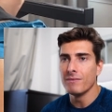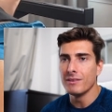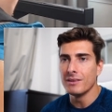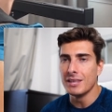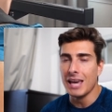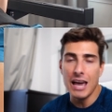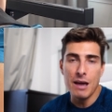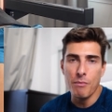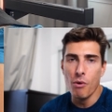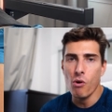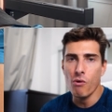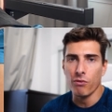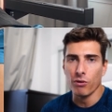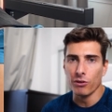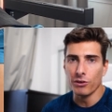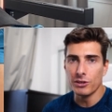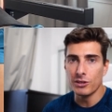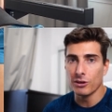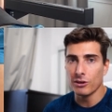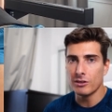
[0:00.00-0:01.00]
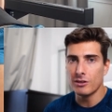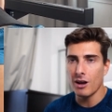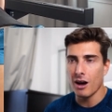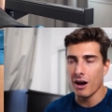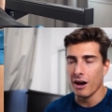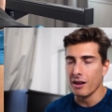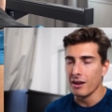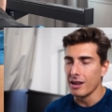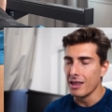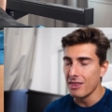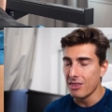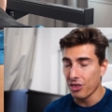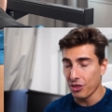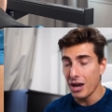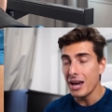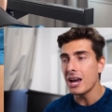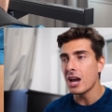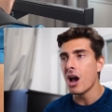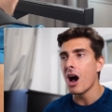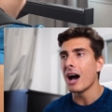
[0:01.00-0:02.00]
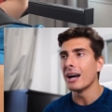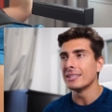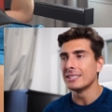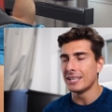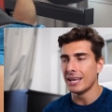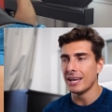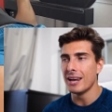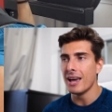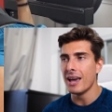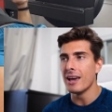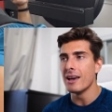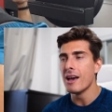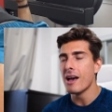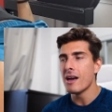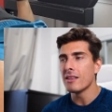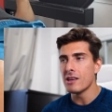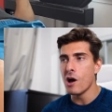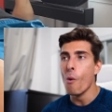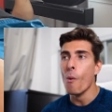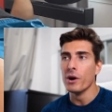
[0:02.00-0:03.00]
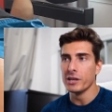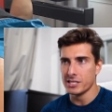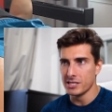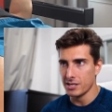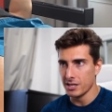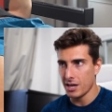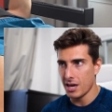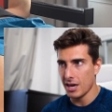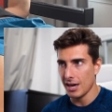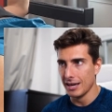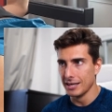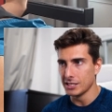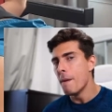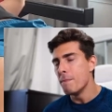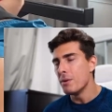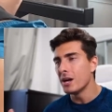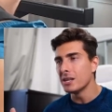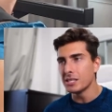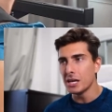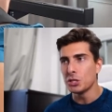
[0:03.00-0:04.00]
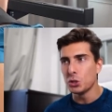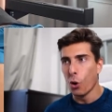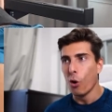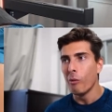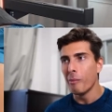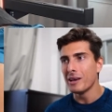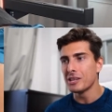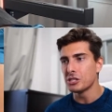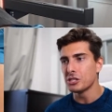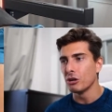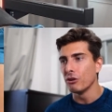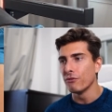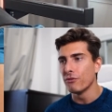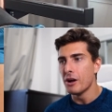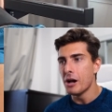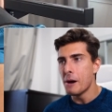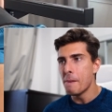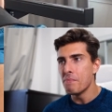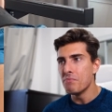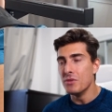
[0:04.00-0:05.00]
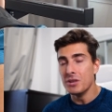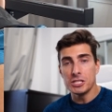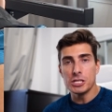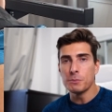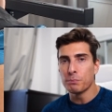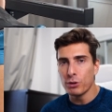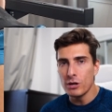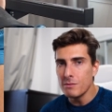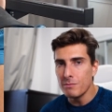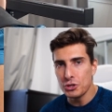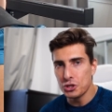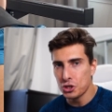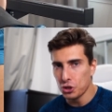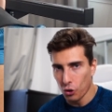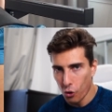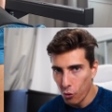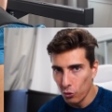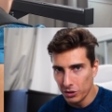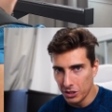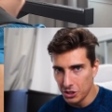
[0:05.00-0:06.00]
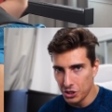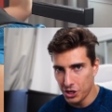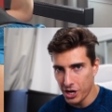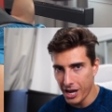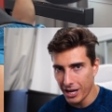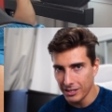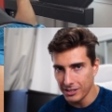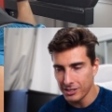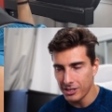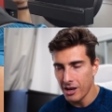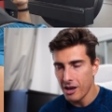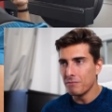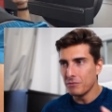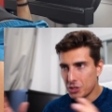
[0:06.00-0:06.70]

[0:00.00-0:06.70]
game over, you're done. And thank God today that wasn't the case because I told myself this is pretty much your only chance.